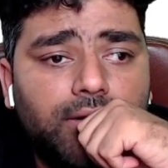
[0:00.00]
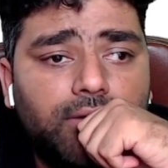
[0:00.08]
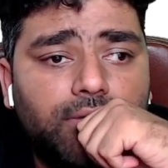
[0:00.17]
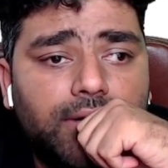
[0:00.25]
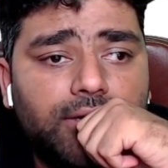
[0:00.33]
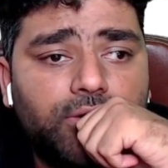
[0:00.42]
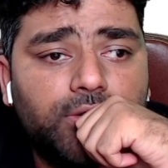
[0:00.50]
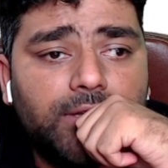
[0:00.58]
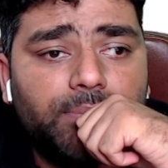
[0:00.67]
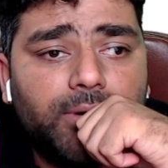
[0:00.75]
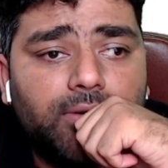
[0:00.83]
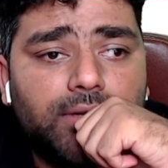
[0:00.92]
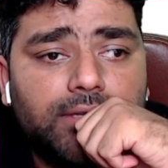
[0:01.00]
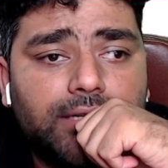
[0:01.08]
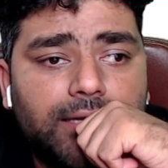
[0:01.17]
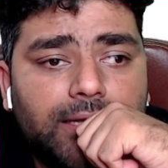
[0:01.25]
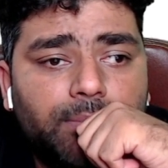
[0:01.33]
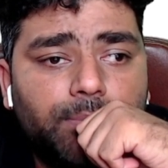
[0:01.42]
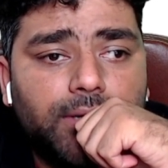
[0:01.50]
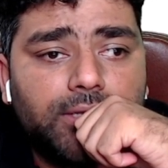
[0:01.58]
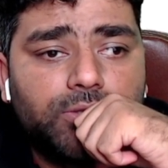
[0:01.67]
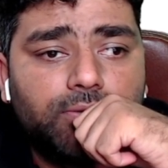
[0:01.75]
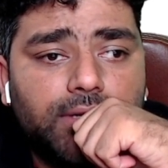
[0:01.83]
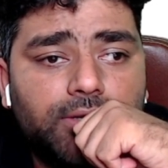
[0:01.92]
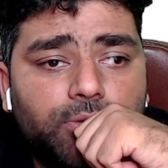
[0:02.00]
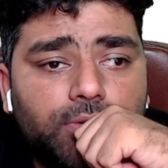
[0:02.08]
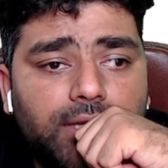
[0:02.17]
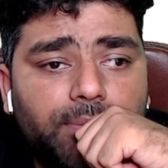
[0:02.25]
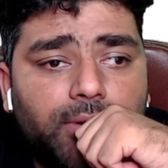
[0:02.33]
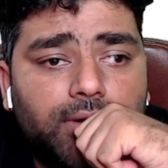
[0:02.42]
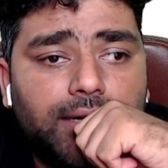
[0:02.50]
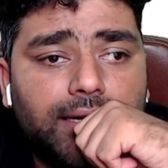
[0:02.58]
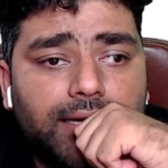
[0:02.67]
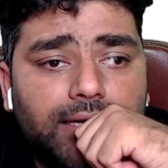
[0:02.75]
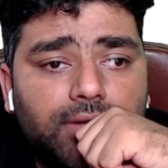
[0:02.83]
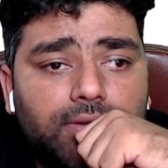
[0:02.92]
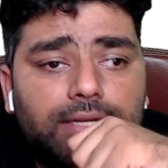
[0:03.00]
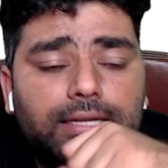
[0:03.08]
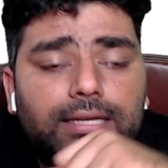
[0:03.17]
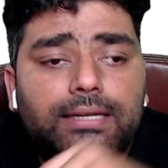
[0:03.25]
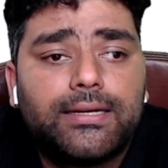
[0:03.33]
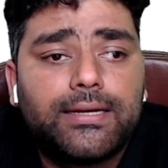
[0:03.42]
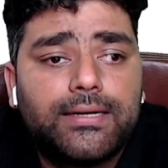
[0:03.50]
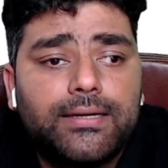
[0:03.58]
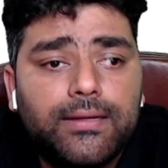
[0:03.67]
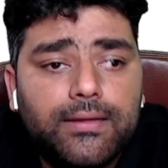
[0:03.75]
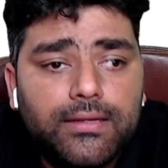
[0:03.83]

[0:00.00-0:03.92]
1 to the power 3 plus 1 to the power negative 3, right?